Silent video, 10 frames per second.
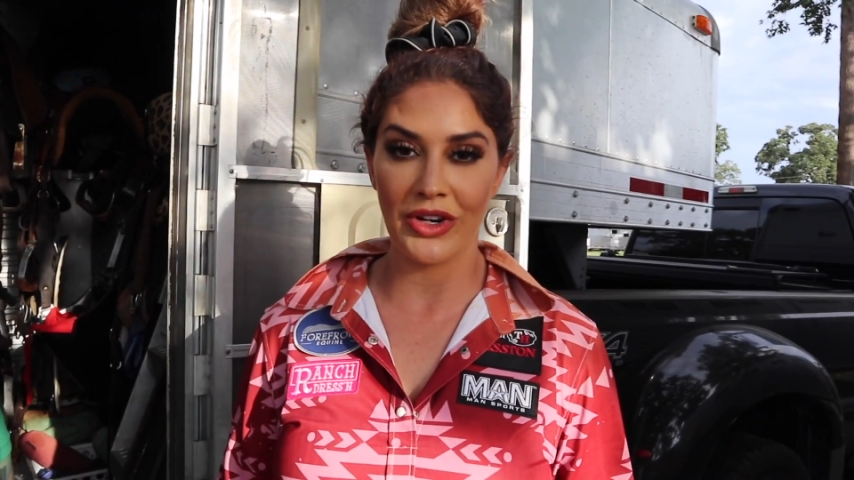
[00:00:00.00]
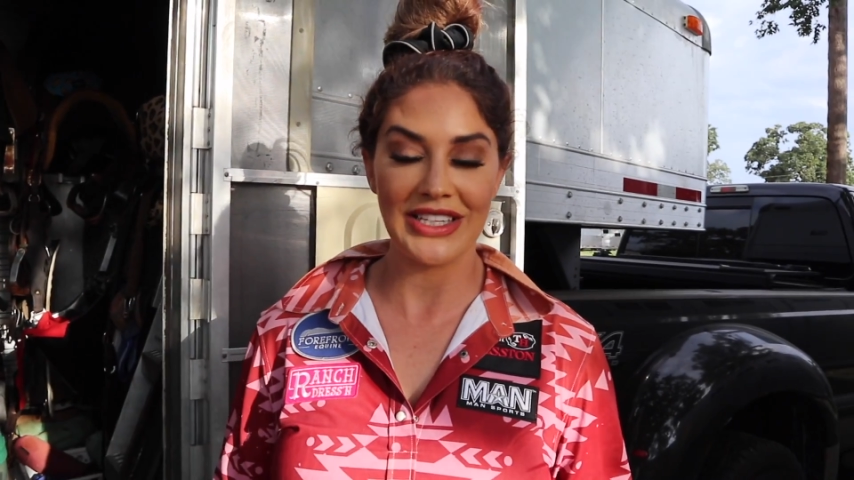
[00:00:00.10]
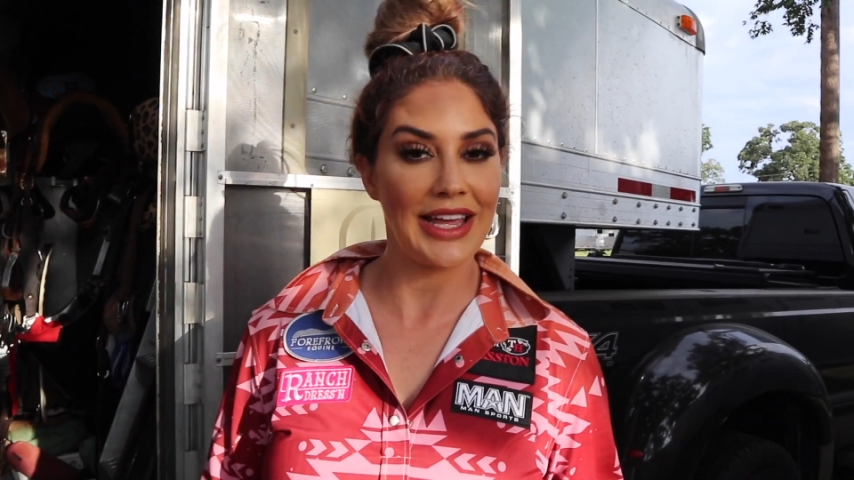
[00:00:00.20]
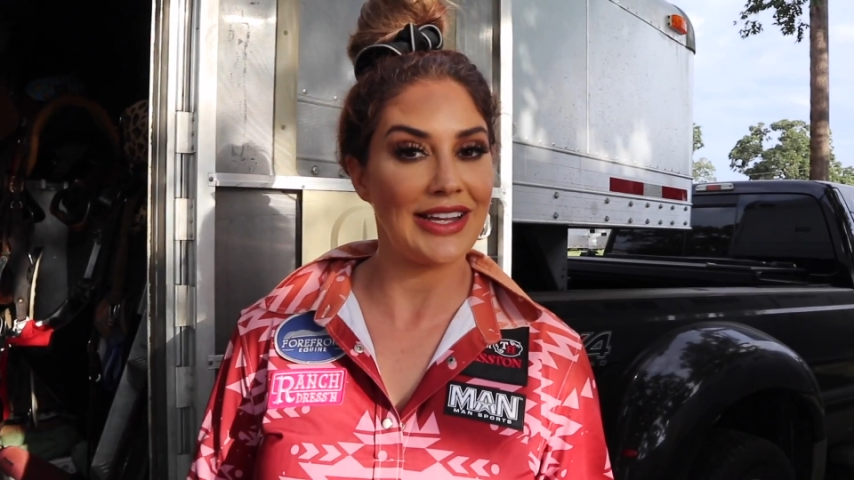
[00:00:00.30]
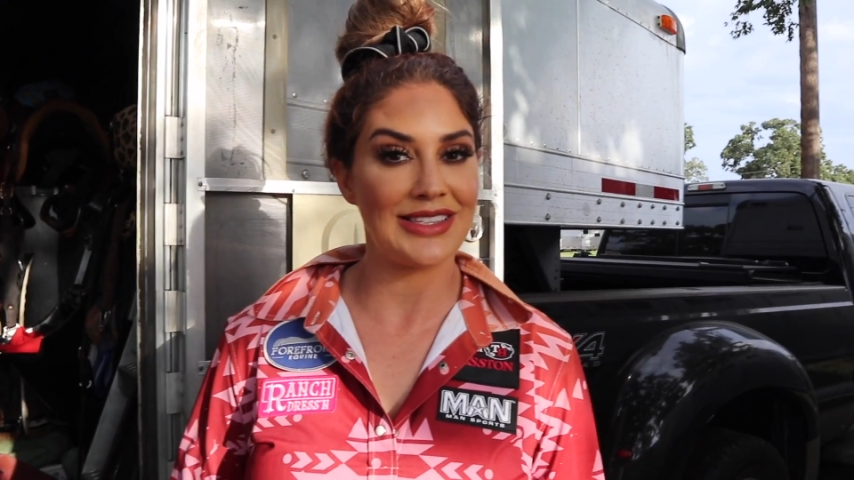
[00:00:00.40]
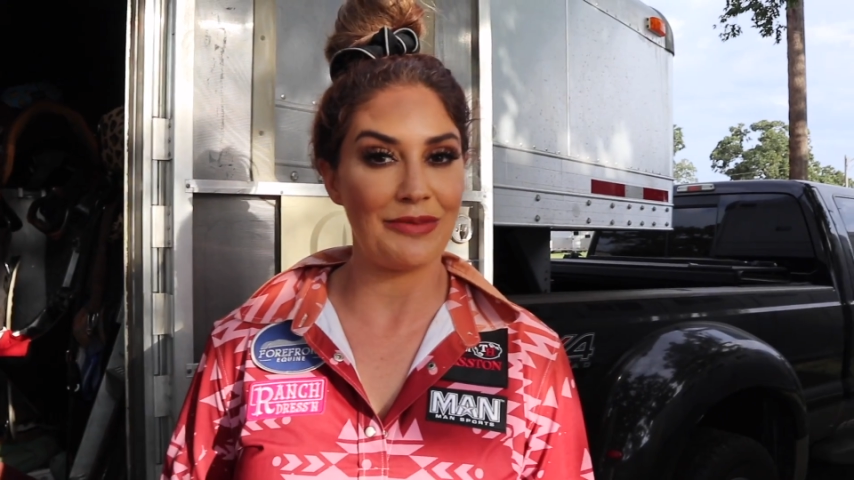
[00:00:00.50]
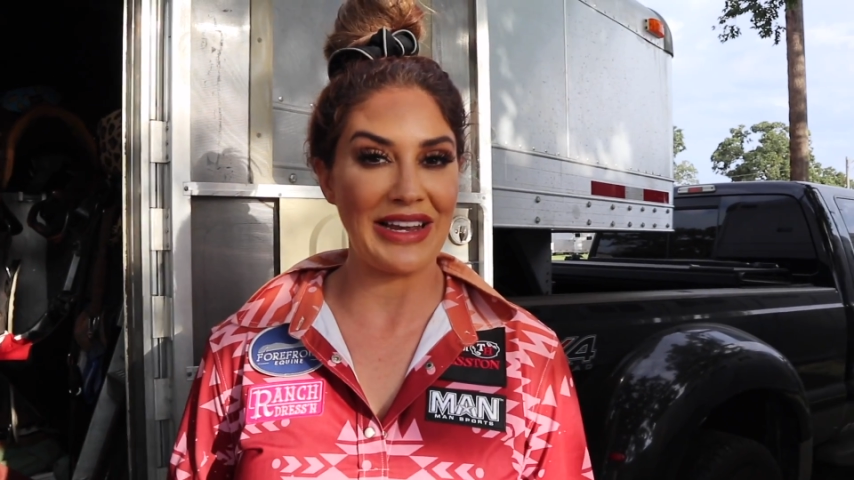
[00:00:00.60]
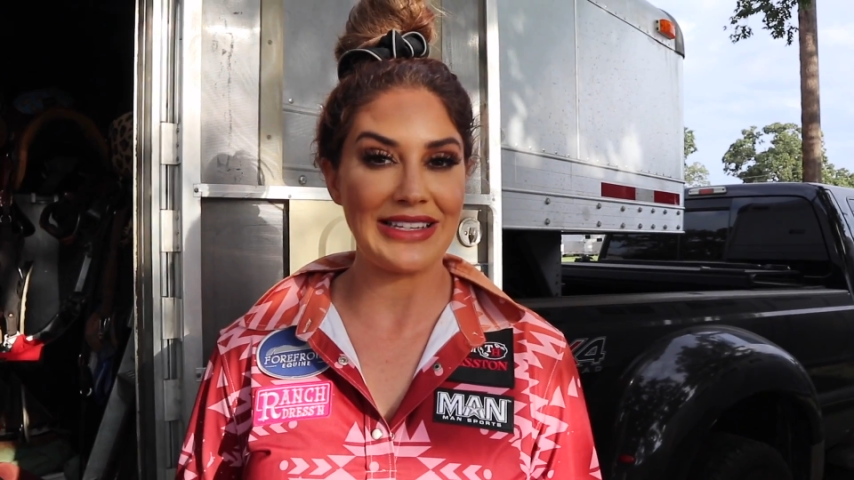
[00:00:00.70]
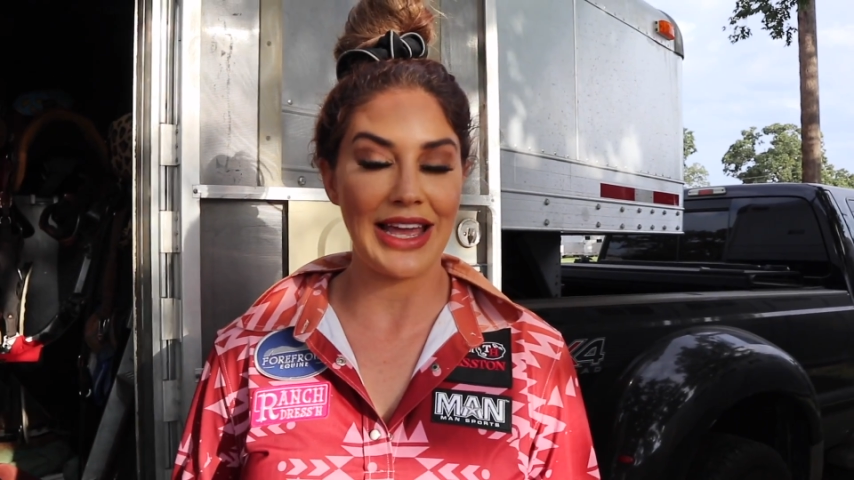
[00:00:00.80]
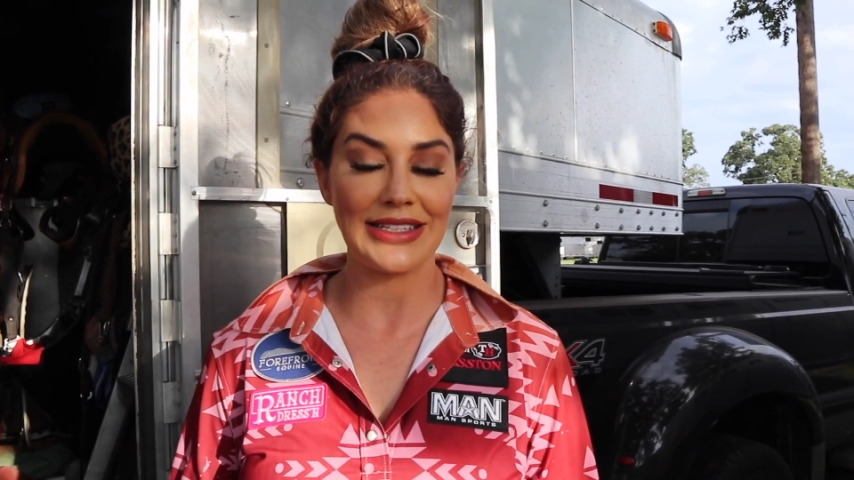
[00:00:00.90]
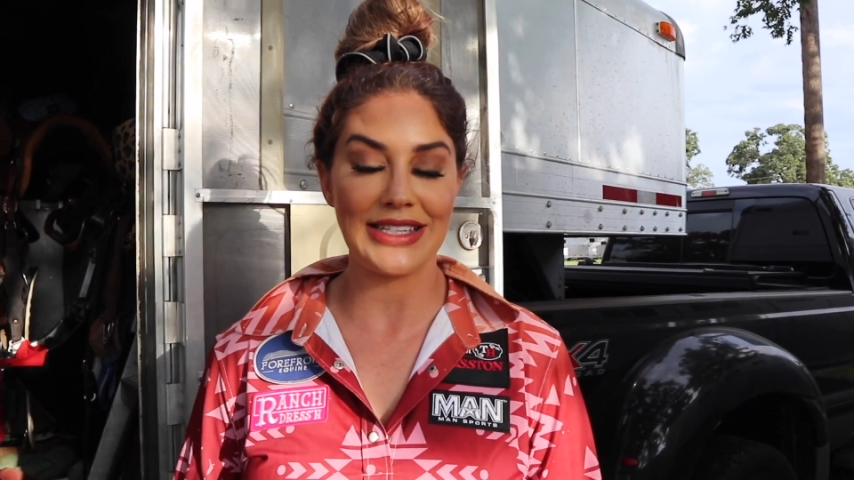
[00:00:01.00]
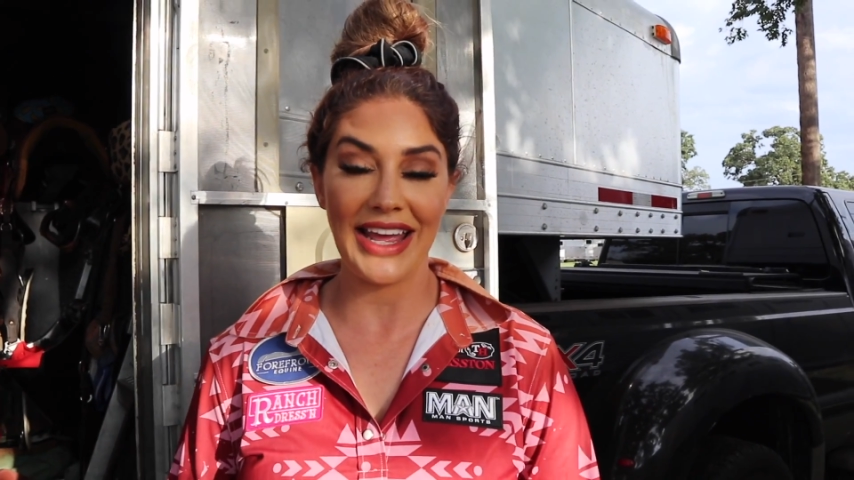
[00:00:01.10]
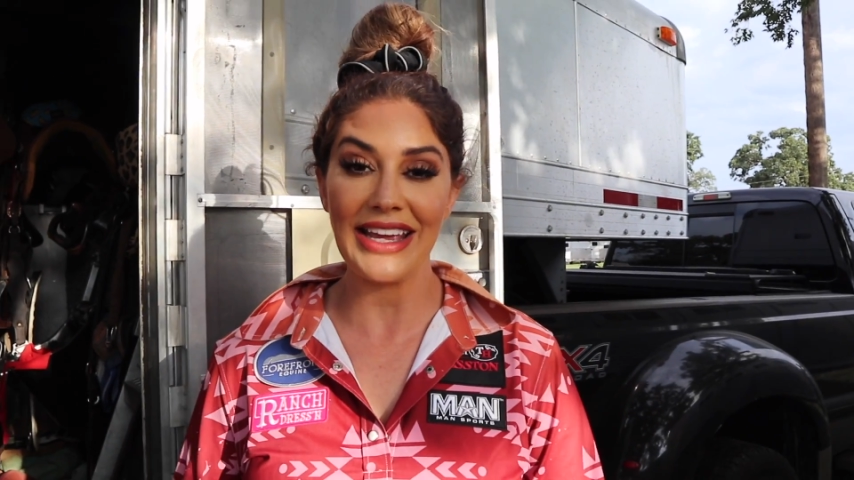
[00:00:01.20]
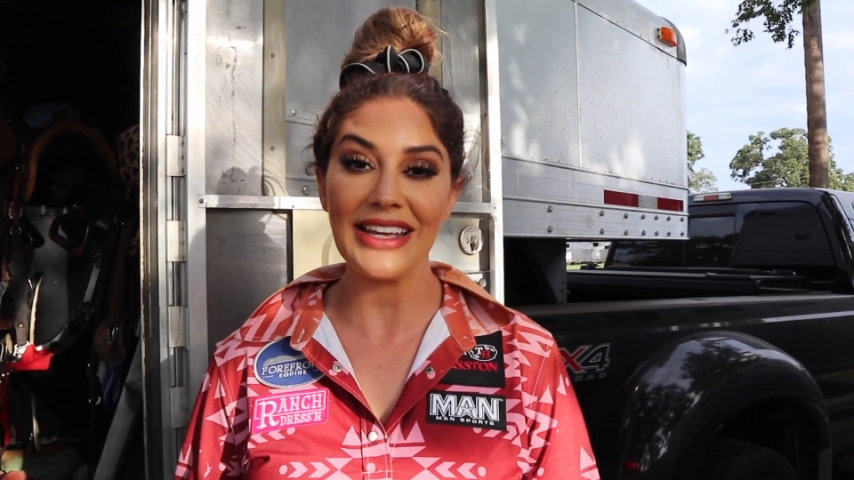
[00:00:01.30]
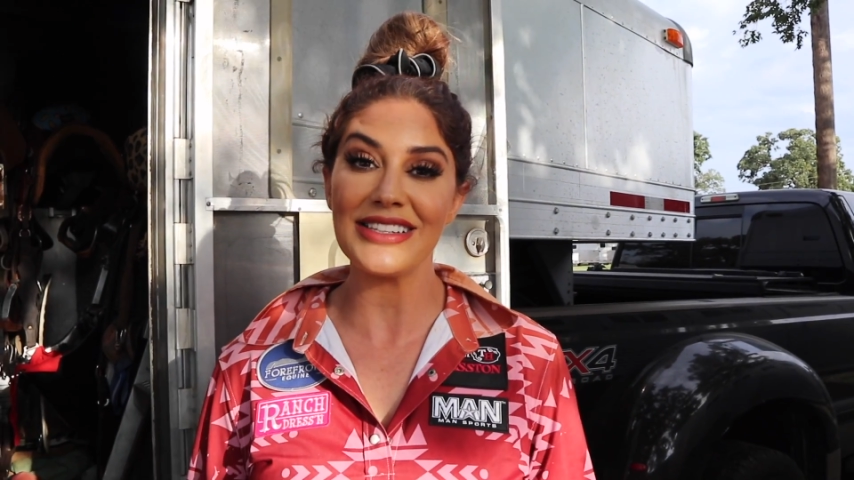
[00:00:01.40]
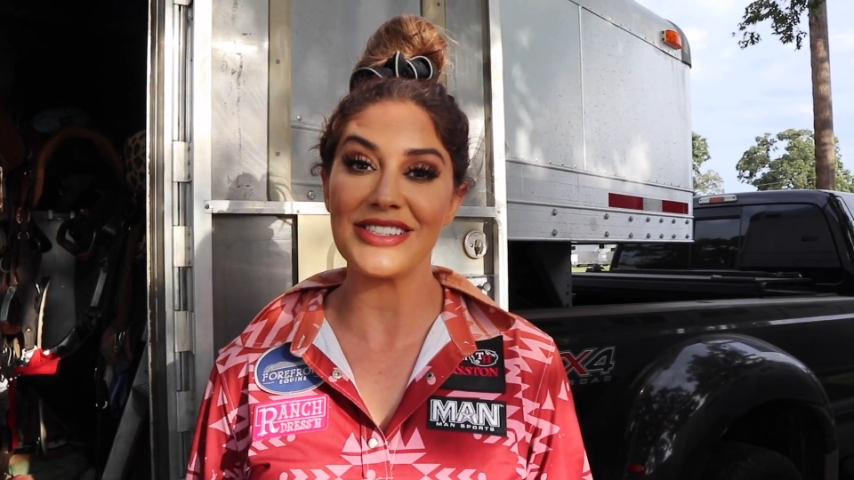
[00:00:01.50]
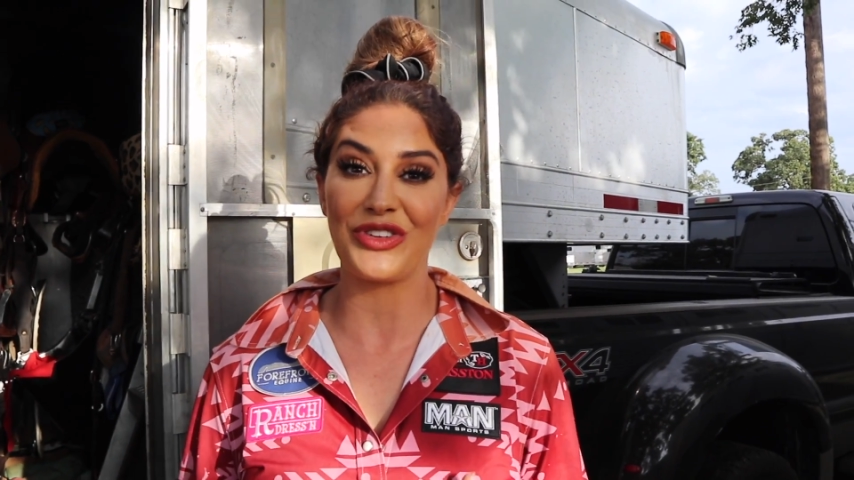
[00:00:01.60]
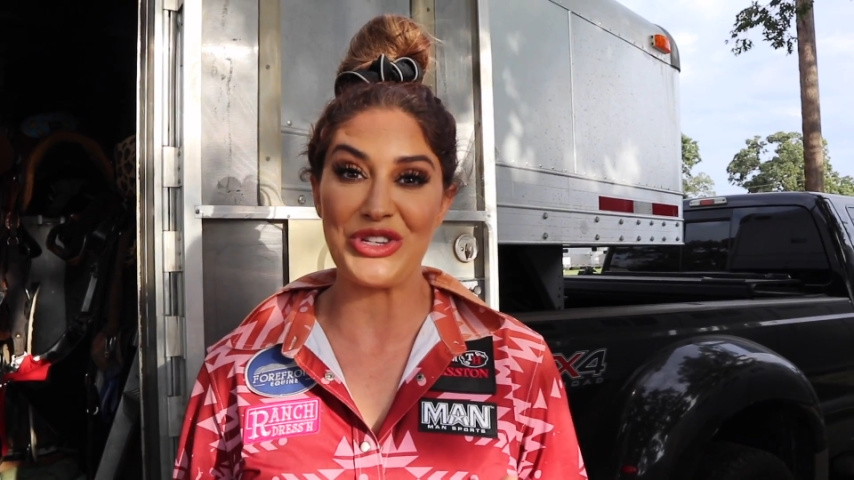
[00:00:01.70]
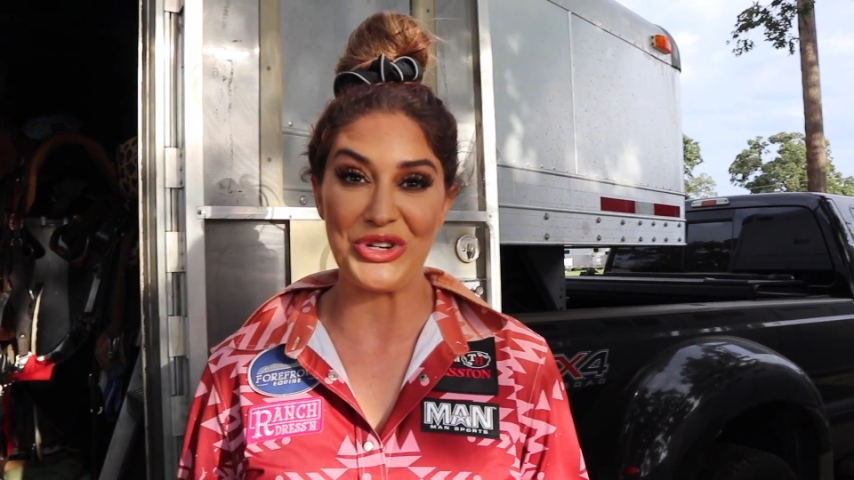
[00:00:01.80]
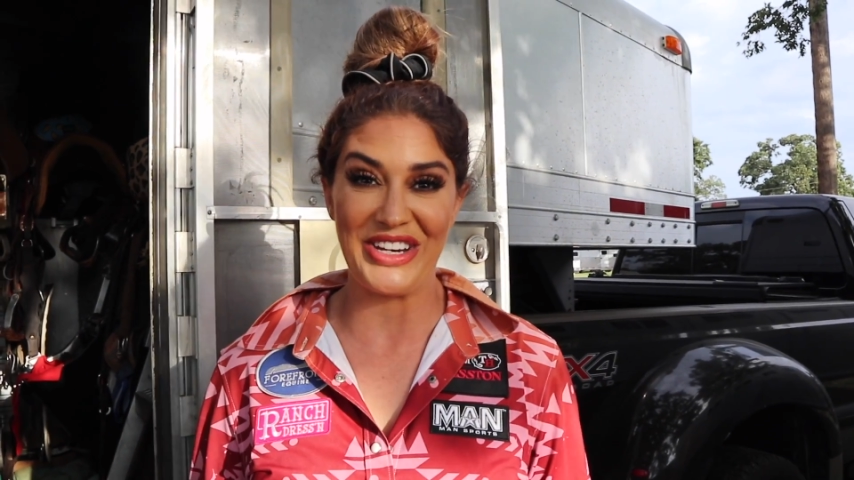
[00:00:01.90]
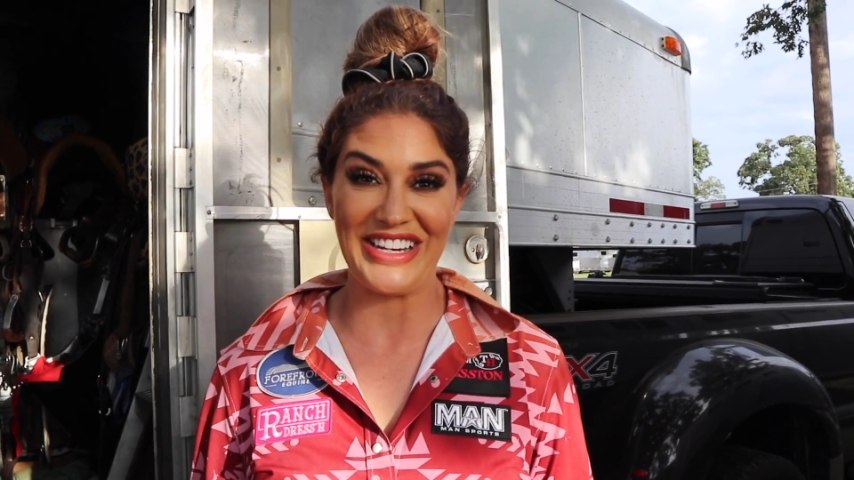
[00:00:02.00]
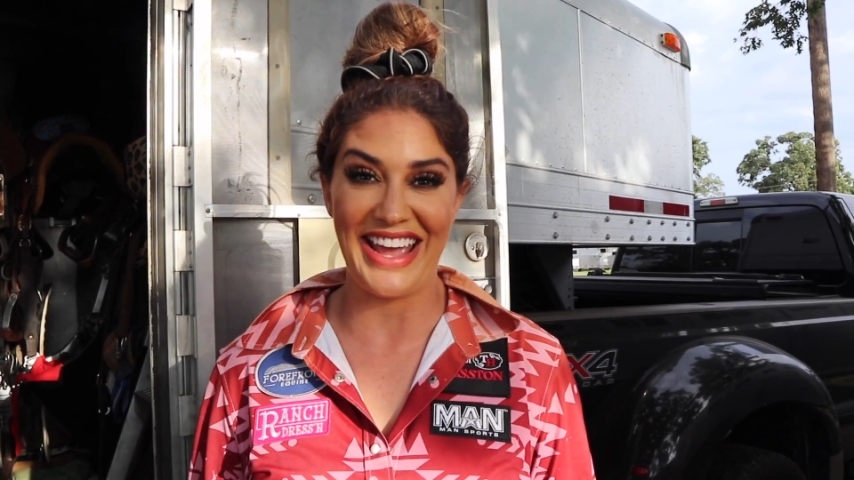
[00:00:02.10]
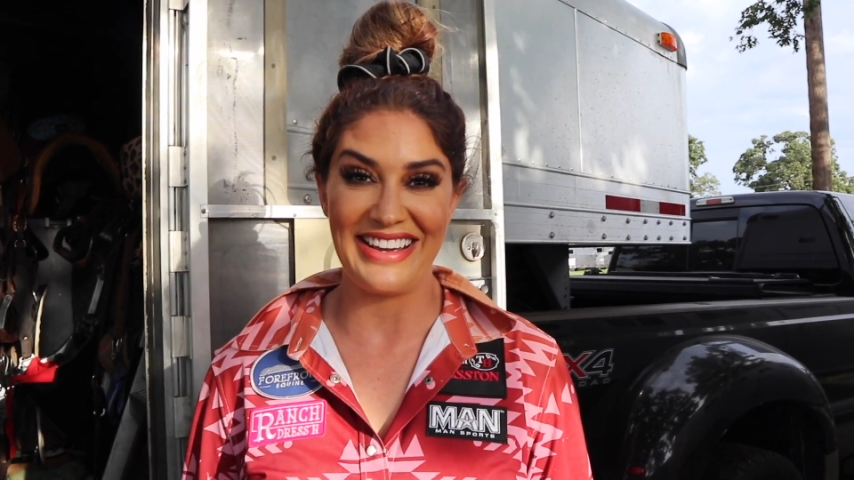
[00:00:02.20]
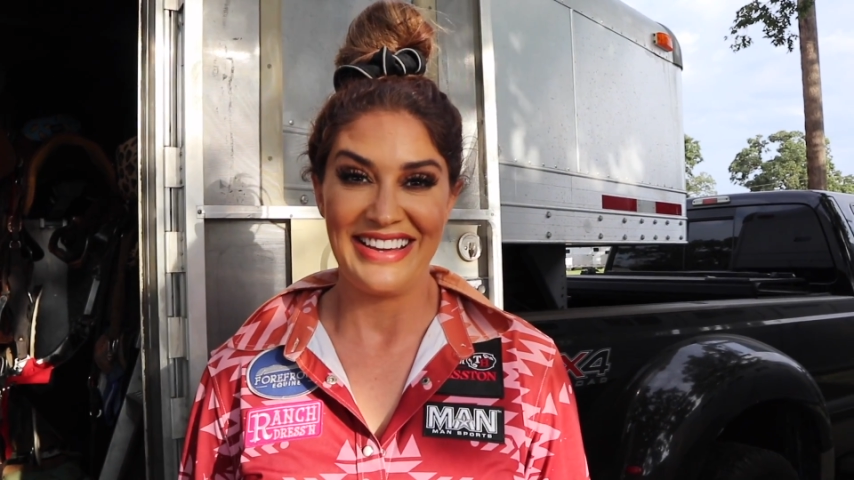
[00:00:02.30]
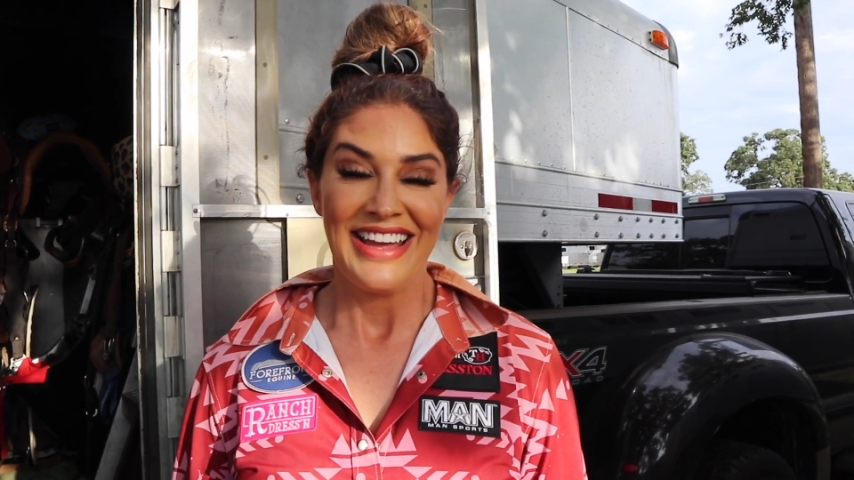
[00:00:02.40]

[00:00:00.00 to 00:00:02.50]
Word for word: Today is the big day. Today is Futurity Day.